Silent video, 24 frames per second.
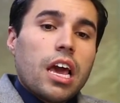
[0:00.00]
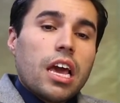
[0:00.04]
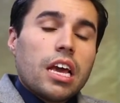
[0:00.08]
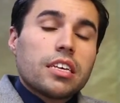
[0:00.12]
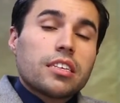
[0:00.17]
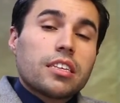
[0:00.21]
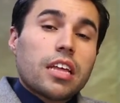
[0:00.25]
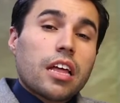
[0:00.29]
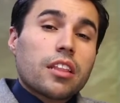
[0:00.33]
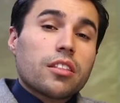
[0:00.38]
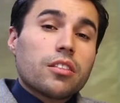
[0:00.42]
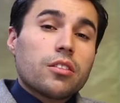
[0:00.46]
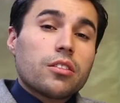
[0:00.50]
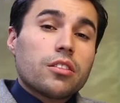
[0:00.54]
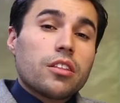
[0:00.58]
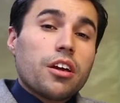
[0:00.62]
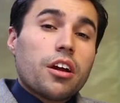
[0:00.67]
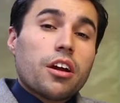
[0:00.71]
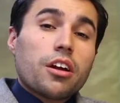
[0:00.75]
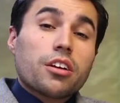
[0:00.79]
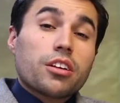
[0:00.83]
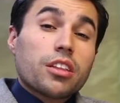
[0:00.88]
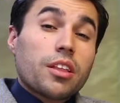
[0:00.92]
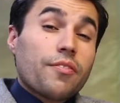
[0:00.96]
is that they
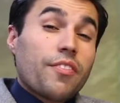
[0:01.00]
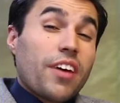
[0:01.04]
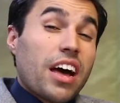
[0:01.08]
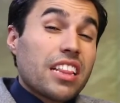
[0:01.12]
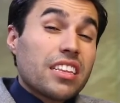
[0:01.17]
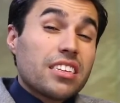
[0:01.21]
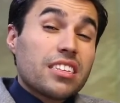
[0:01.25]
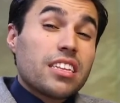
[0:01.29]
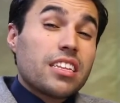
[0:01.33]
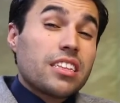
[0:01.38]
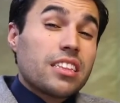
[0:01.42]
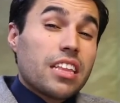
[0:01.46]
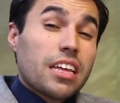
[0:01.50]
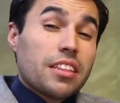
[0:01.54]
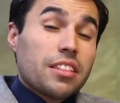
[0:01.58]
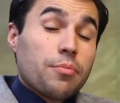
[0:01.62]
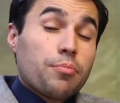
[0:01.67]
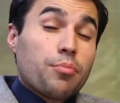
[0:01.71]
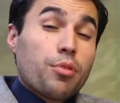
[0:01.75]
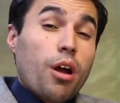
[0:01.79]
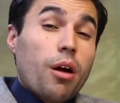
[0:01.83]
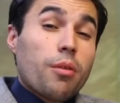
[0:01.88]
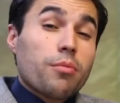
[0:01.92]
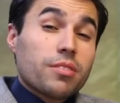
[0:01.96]
are going to validate that the
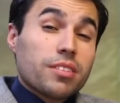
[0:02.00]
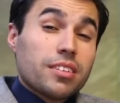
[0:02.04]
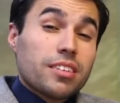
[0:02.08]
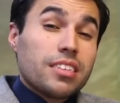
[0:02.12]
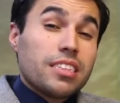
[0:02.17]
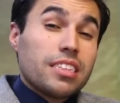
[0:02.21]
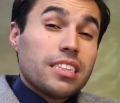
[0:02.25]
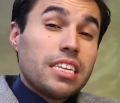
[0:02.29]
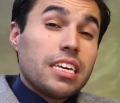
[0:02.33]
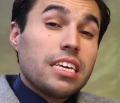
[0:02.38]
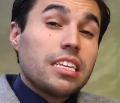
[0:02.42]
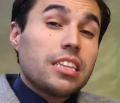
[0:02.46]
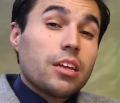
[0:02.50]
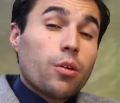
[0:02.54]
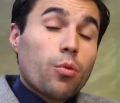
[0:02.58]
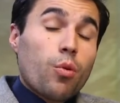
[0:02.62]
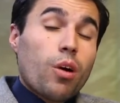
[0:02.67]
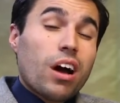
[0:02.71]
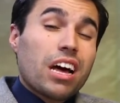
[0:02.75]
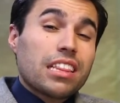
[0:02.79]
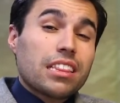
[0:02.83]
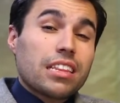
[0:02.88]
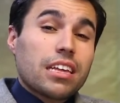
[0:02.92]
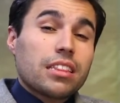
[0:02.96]
problem is indeed the
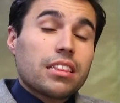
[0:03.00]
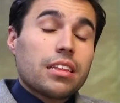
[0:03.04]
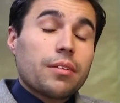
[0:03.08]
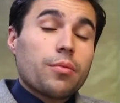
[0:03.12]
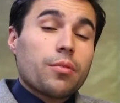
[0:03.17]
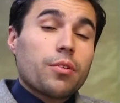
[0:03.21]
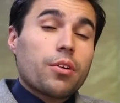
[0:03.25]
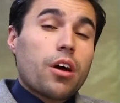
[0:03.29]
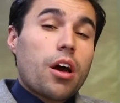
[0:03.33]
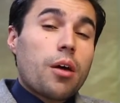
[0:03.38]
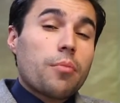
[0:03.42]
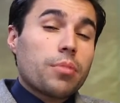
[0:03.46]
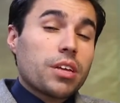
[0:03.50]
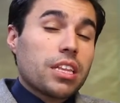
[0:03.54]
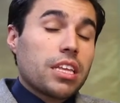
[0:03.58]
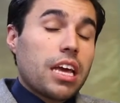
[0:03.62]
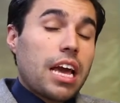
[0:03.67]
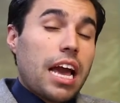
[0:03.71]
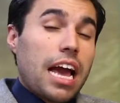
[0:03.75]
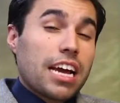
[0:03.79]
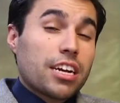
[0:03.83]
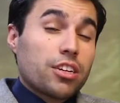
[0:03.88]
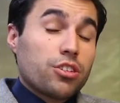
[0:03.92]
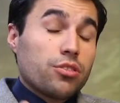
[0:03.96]
one that the
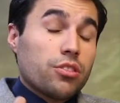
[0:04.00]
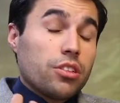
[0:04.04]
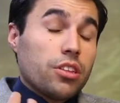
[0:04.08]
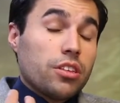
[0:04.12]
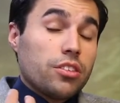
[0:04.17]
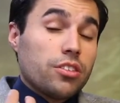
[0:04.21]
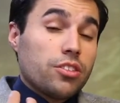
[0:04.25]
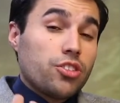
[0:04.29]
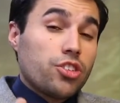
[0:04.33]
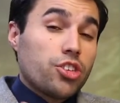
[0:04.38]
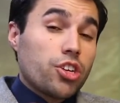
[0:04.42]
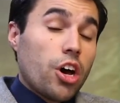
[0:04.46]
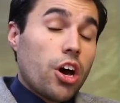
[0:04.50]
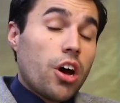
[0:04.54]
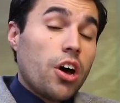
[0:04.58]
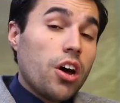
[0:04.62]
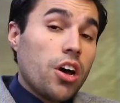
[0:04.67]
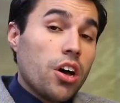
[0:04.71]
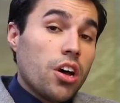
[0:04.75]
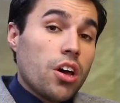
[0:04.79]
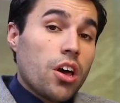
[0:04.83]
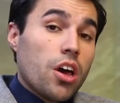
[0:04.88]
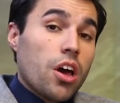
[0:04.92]
company actually saw.